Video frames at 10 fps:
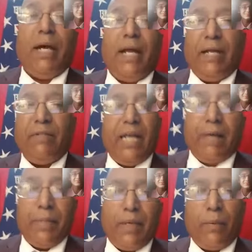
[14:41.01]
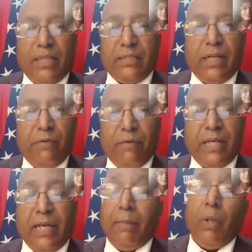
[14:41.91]
I love the IPL. What it's done for the
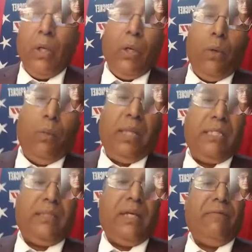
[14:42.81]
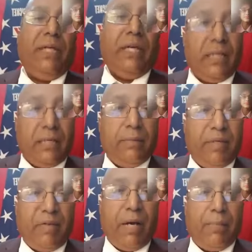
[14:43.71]
game, what it's done for the income of
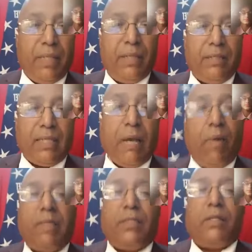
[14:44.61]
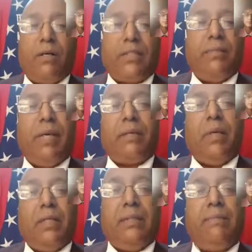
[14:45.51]
our players. I want my stars to make
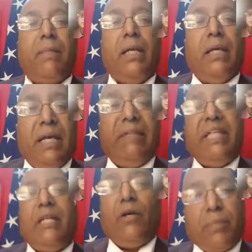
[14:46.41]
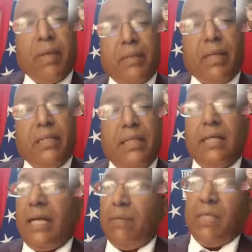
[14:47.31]
money. If they don't make money, the
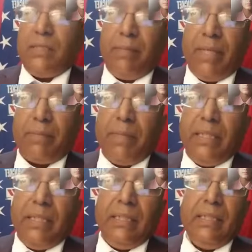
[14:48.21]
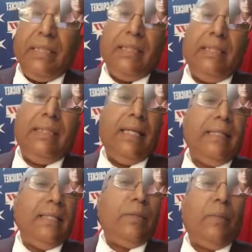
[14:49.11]
game doesn't make money, then
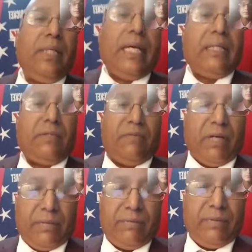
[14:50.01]
it will not survive.